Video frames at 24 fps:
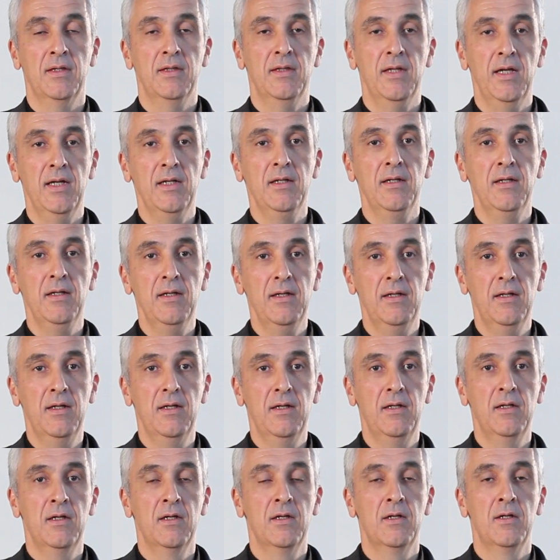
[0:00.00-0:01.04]
They
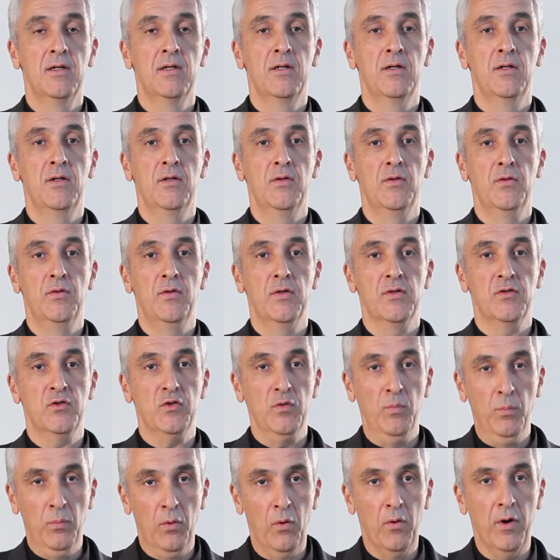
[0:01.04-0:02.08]
needed the
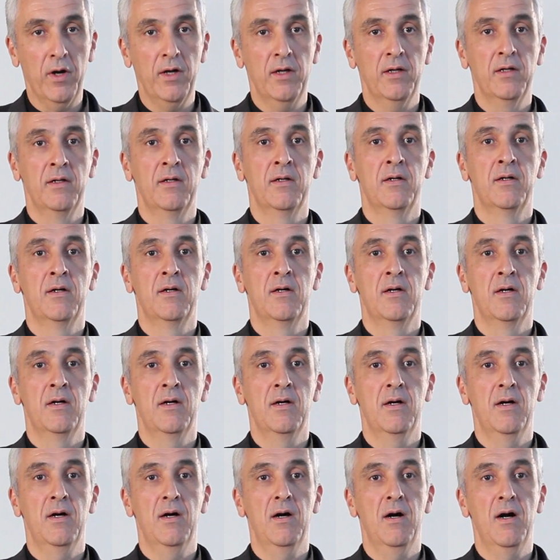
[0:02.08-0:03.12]
support
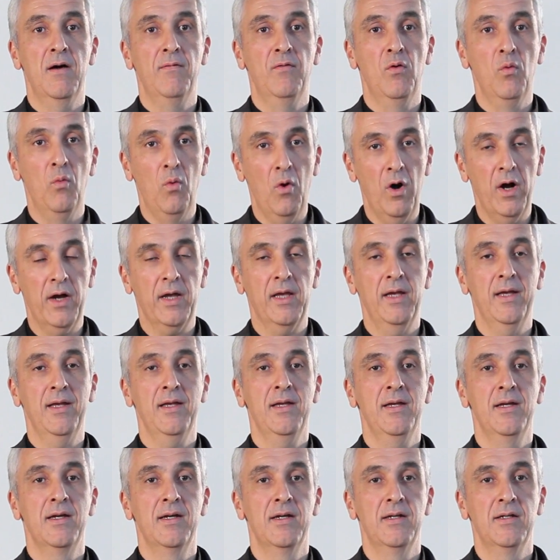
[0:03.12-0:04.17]
of a walking
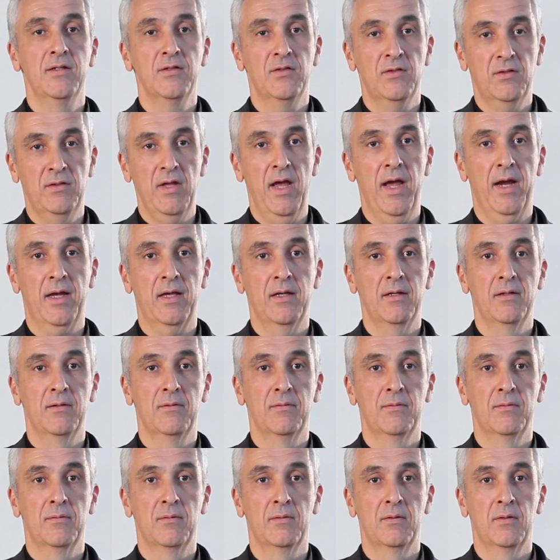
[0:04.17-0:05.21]
stick.
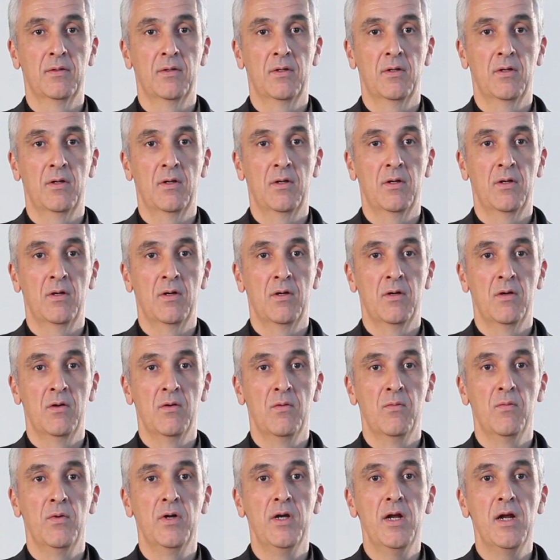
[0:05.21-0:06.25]

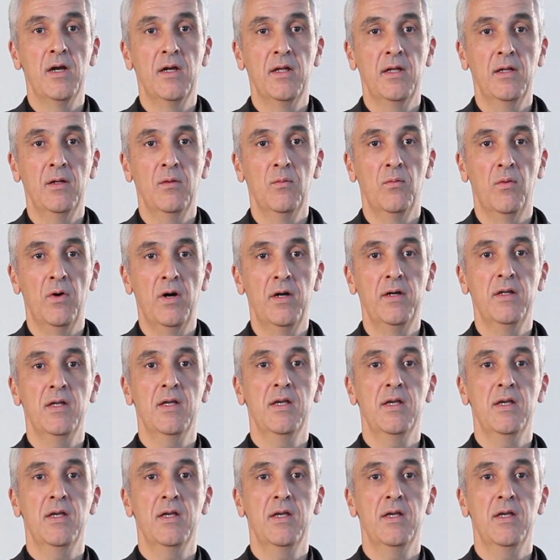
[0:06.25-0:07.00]
When anyone